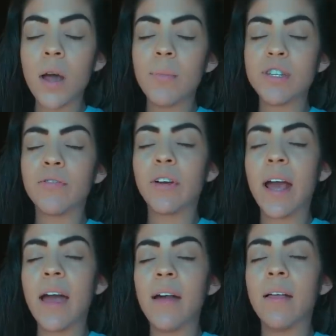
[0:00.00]
But don't
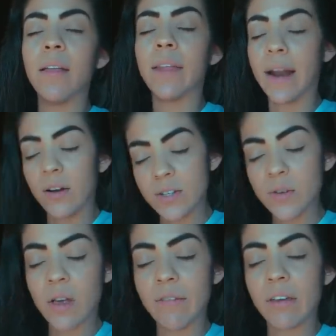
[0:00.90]
forget that I
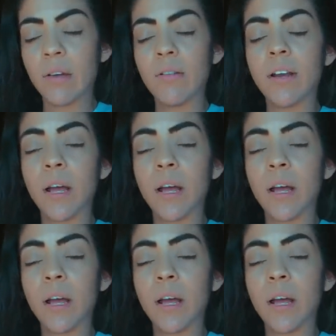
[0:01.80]
also love you,